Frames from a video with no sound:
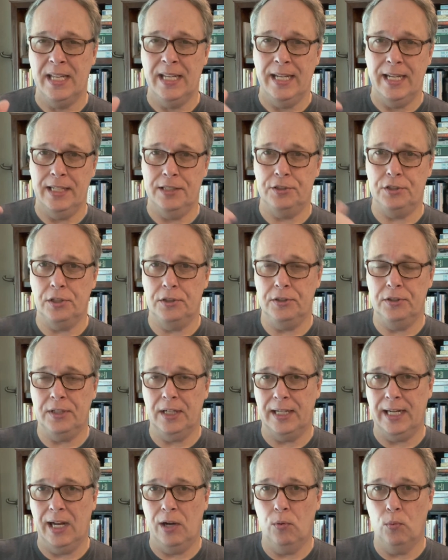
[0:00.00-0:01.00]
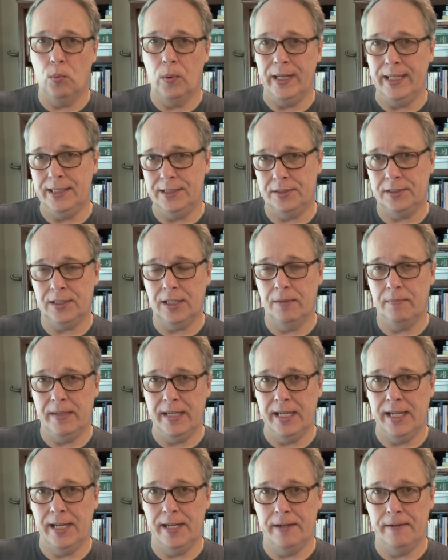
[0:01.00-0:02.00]
and show you kind of how weights come
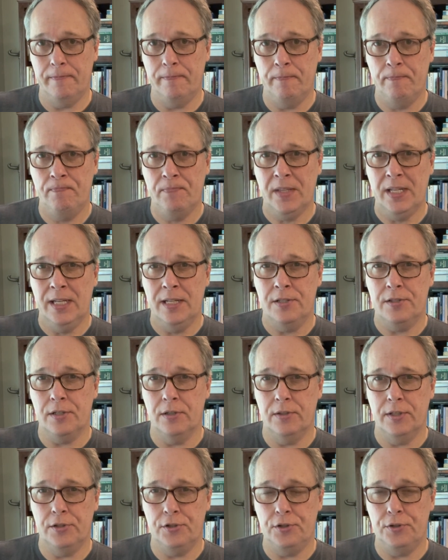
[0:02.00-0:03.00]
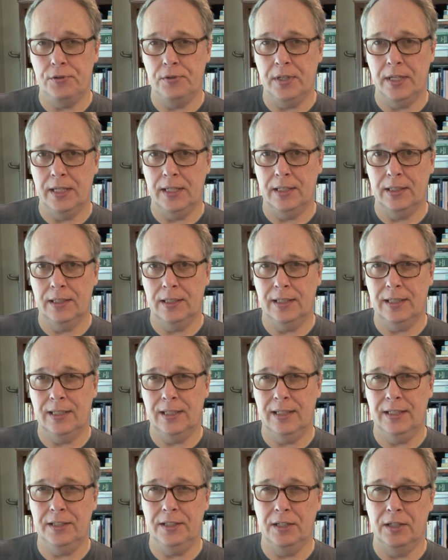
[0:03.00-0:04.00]
in so that you can
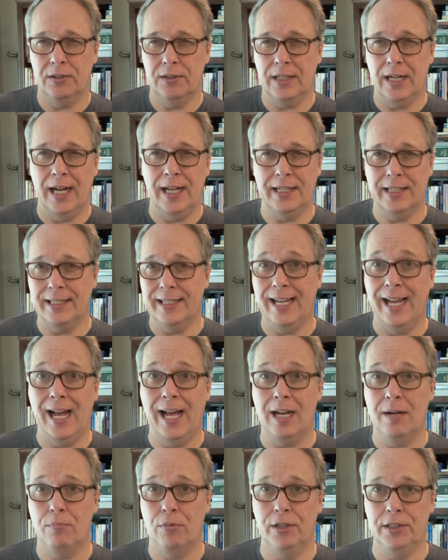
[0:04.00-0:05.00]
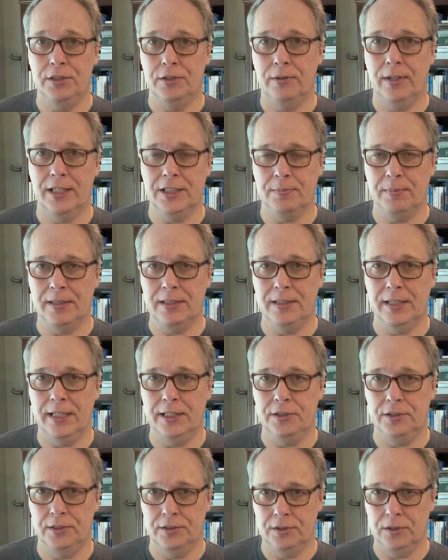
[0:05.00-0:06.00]
kind of calibrate your
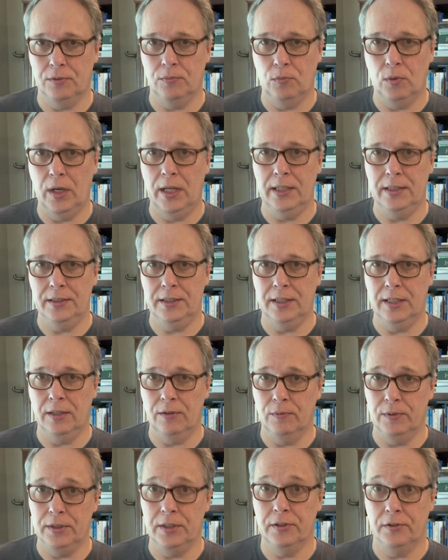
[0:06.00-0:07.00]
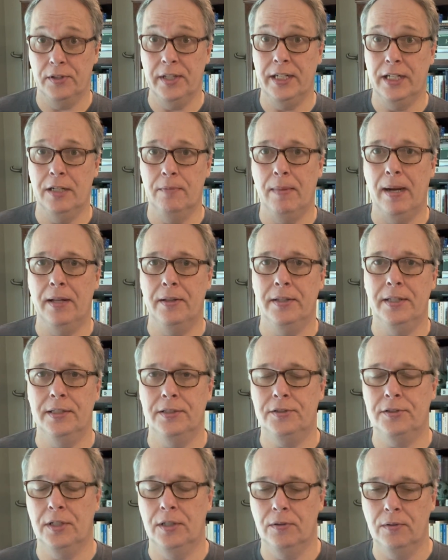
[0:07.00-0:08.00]
expectations on what when you're thinking about this.
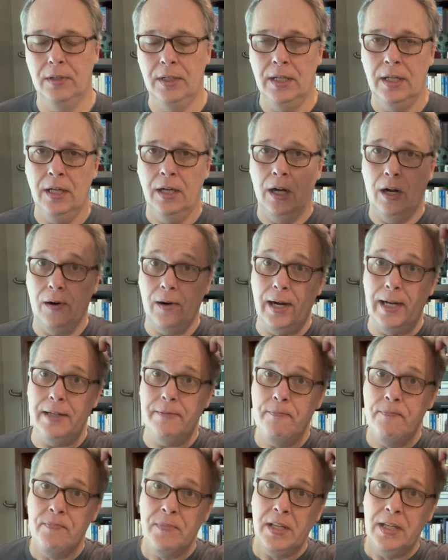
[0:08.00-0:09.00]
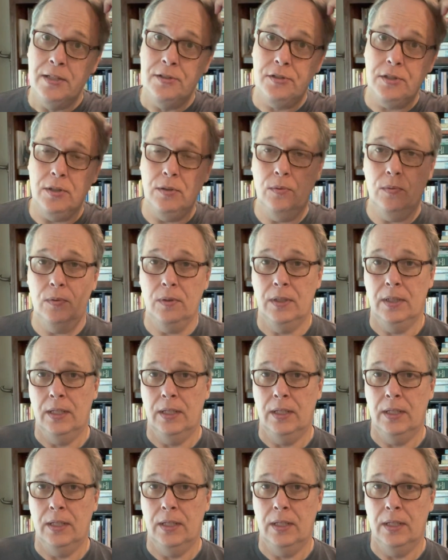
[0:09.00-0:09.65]
So all right. So